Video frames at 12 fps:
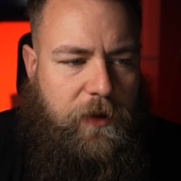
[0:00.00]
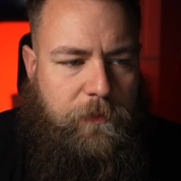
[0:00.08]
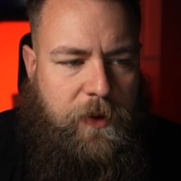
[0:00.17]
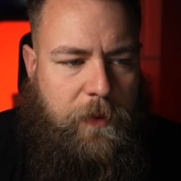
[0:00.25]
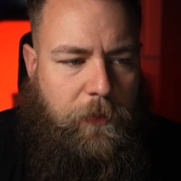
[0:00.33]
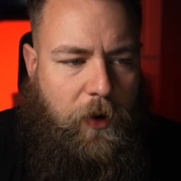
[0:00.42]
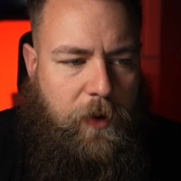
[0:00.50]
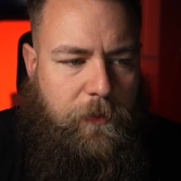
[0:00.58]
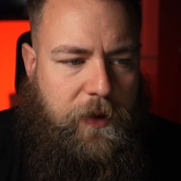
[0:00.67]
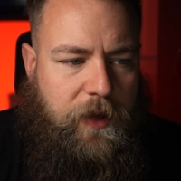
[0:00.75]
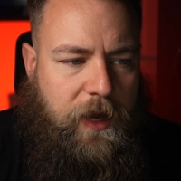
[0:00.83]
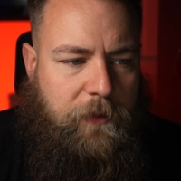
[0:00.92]
it bit by
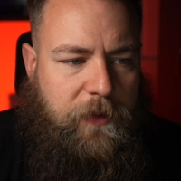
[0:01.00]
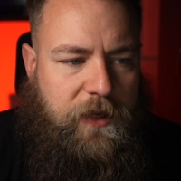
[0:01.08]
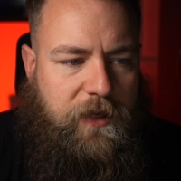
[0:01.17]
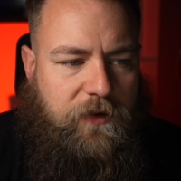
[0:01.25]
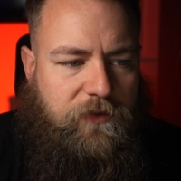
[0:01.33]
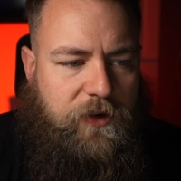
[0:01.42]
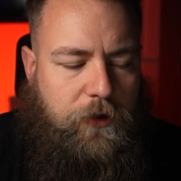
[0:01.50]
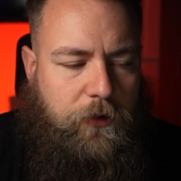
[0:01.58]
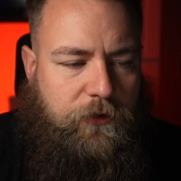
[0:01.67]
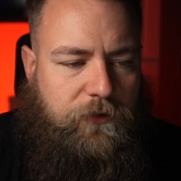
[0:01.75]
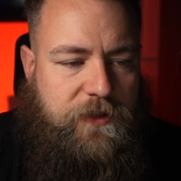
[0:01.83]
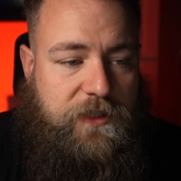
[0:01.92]
bit and making
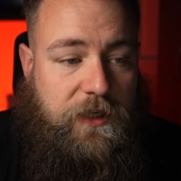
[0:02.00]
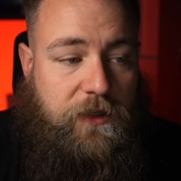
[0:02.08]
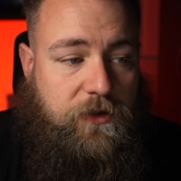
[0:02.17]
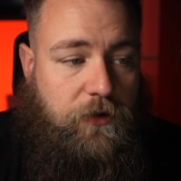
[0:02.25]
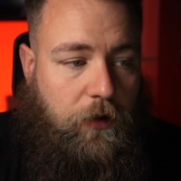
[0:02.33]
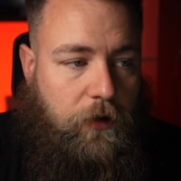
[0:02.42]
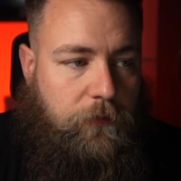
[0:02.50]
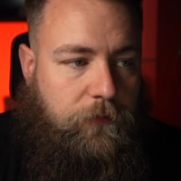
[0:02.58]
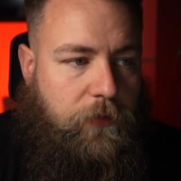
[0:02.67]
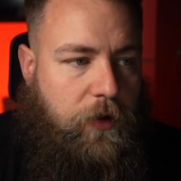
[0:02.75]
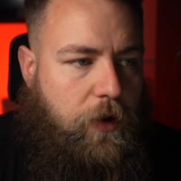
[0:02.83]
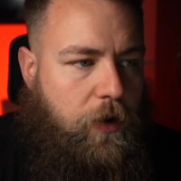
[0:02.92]
videos for TikTok.
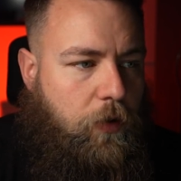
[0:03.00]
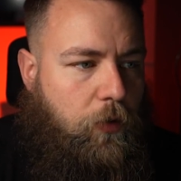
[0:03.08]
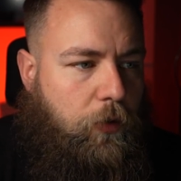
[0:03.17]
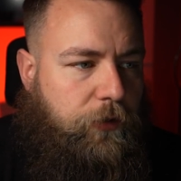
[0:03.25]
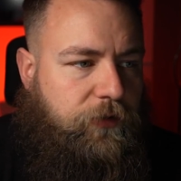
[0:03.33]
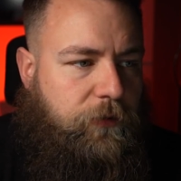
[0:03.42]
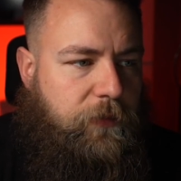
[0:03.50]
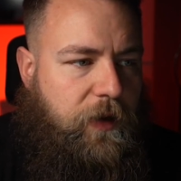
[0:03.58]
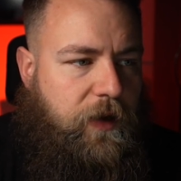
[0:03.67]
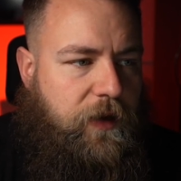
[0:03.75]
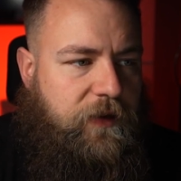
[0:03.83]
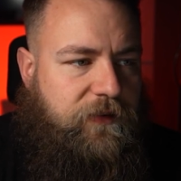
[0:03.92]
Awesome.
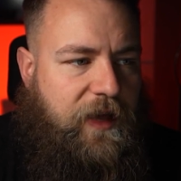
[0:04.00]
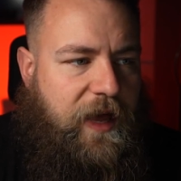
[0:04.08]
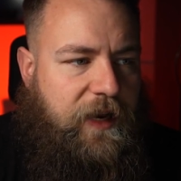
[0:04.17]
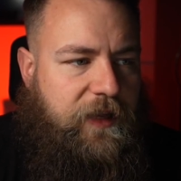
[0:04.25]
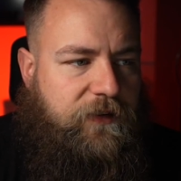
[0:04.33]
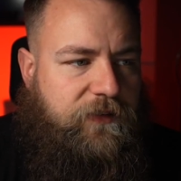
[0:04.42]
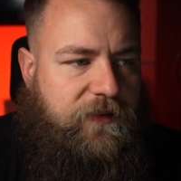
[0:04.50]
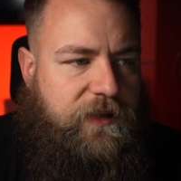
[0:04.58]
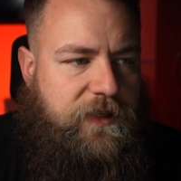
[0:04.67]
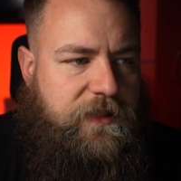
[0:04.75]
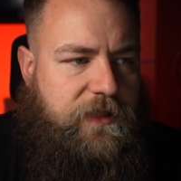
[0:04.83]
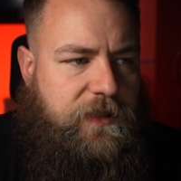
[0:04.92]
He's Alex
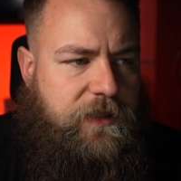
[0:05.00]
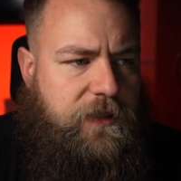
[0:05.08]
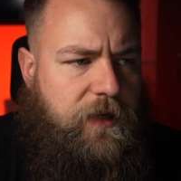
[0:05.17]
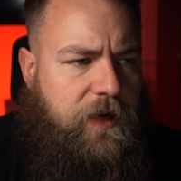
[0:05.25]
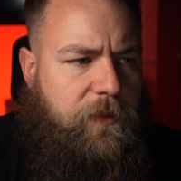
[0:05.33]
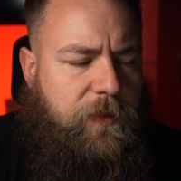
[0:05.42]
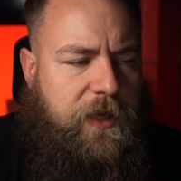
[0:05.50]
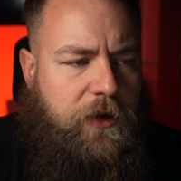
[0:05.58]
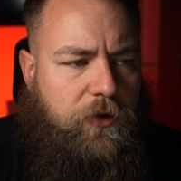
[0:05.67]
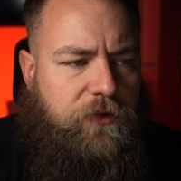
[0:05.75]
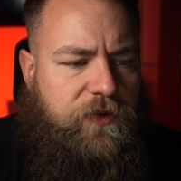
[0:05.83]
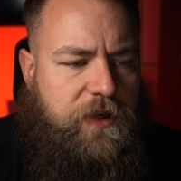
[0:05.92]
TT
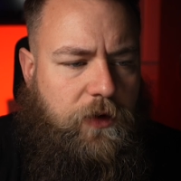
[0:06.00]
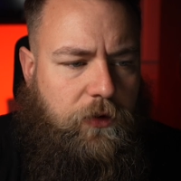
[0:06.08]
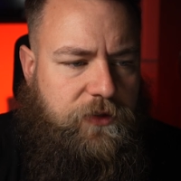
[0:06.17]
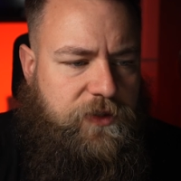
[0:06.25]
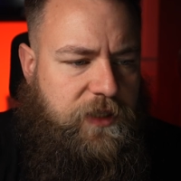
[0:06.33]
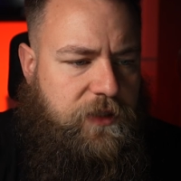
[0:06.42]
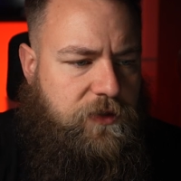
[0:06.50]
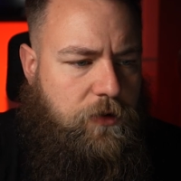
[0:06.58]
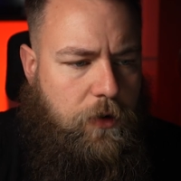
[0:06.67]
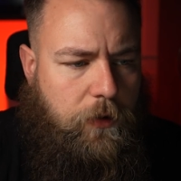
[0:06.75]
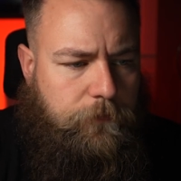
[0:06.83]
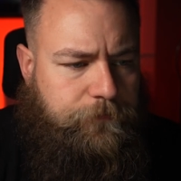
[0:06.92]
POV on TikTok.